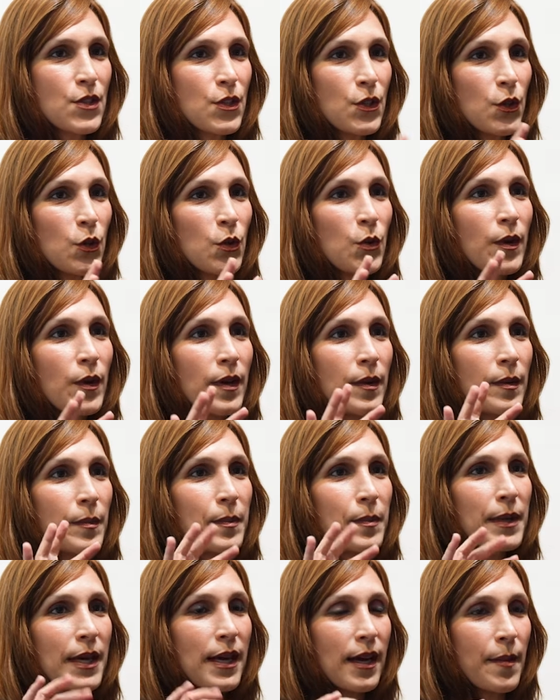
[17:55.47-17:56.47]
to
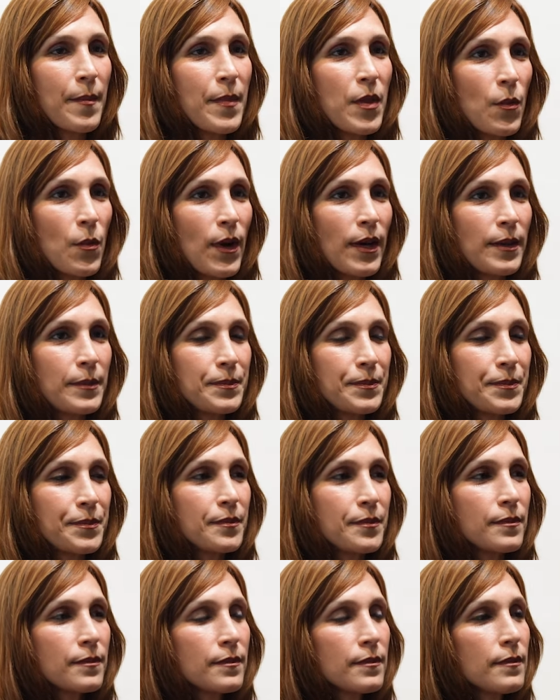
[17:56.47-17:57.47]
become the one.
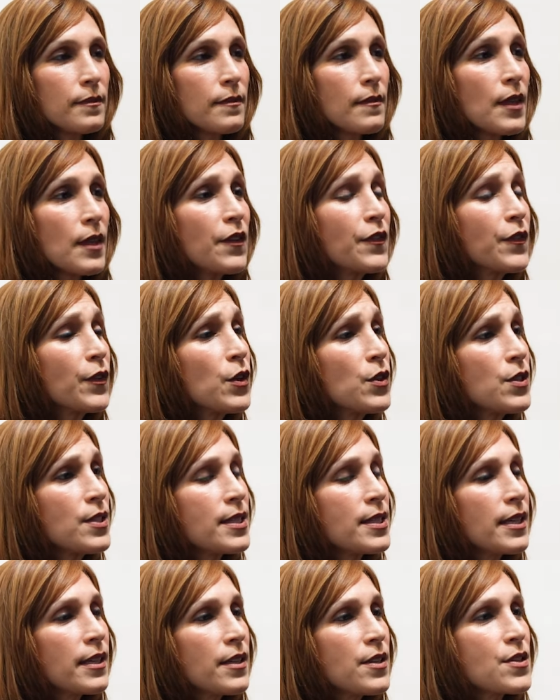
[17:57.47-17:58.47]

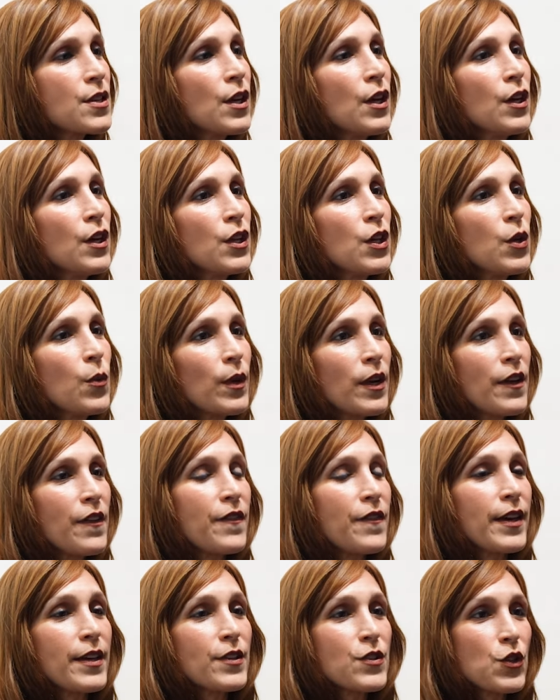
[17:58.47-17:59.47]
First is you want to
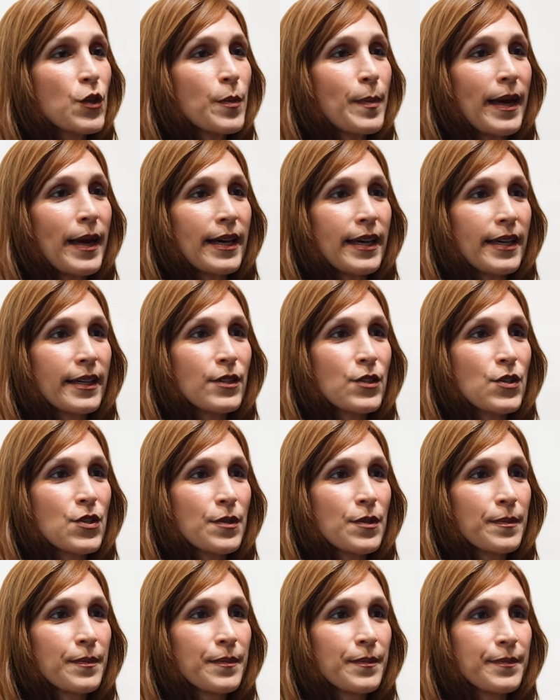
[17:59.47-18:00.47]
face your
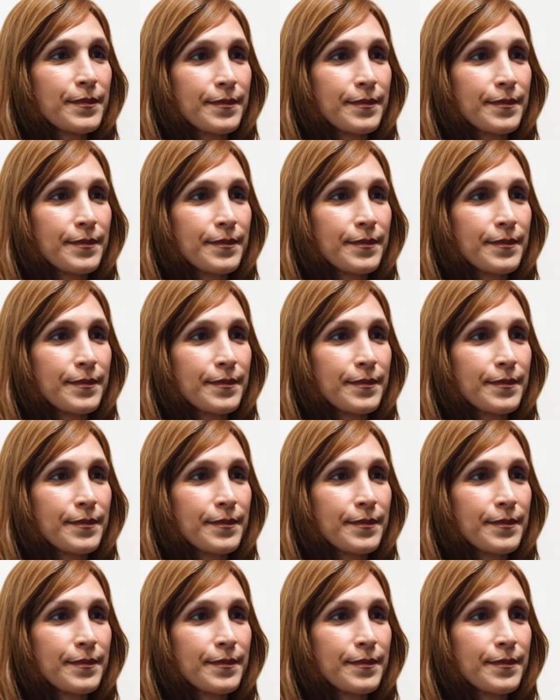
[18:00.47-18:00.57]
baggage.